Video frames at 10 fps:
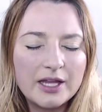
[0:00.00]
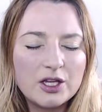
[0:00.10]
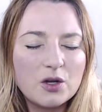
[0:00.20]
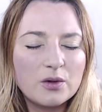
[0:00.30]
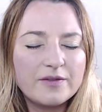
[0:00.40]
You
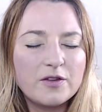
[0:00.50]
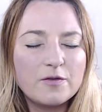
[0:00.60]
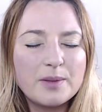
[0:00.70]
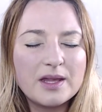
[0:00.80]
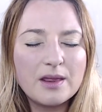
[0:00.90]
know, if
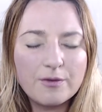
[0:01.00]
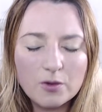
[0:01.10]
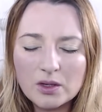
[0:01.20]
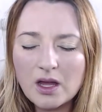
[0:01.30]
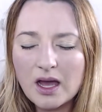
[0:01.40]
you've been
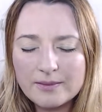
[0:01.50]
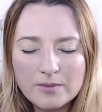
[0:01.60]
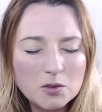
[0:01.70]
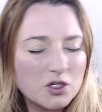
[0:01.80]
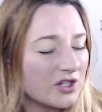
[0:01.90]
through a lot
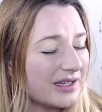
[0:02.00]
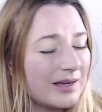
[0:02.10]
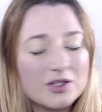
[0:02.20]
emotionally,